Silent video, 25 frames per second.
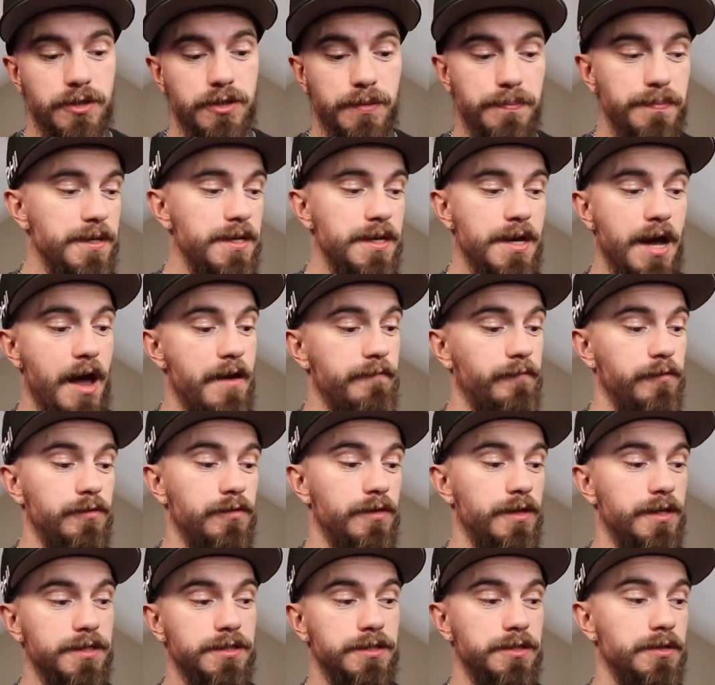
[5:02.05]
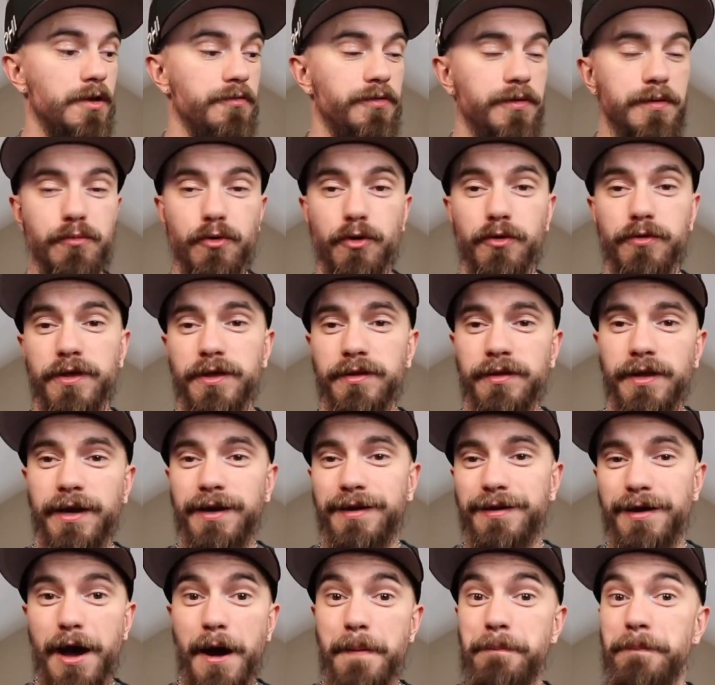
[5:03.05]
me, I view this nothing more than
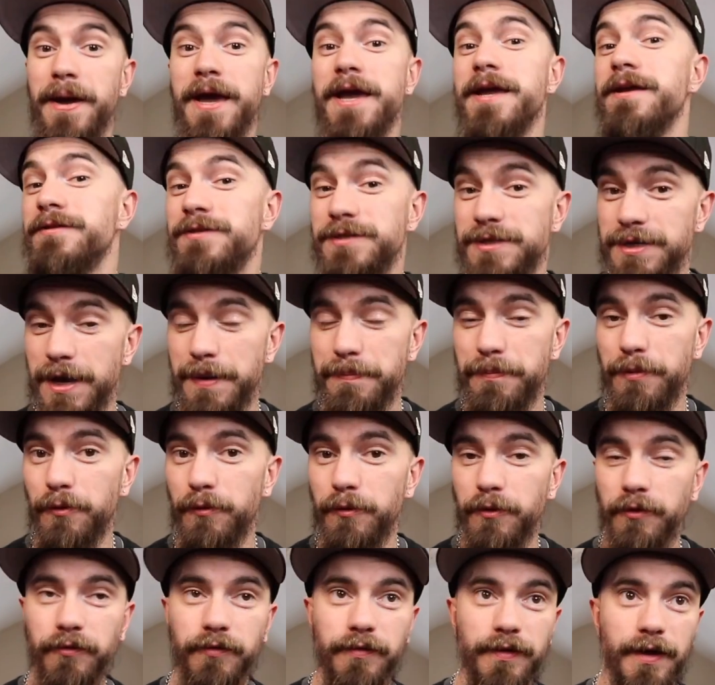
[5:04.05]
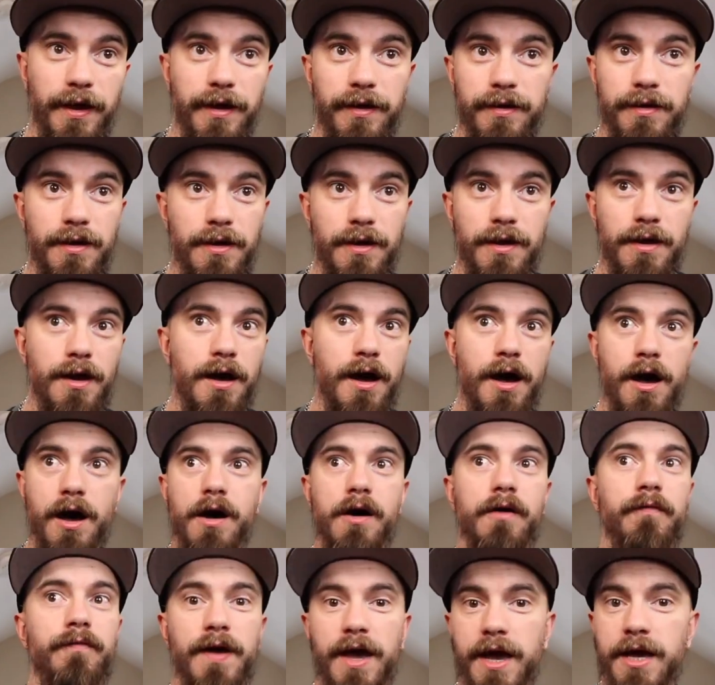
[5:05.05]
like a paint sample, we'll say,
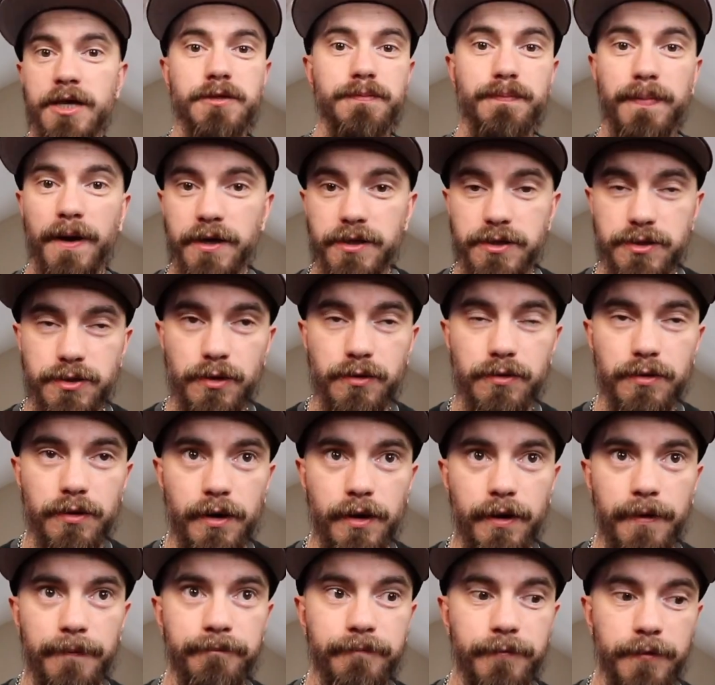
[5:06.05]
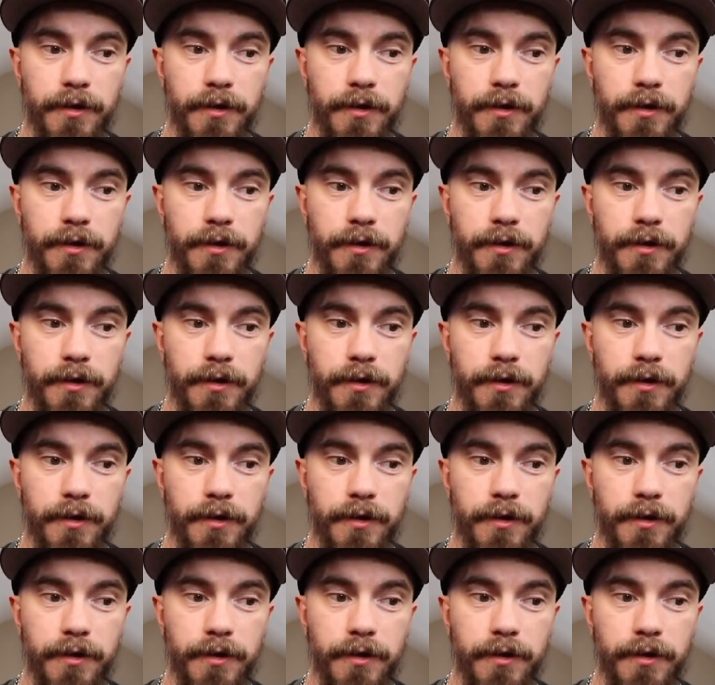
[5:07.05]
of S by Solar.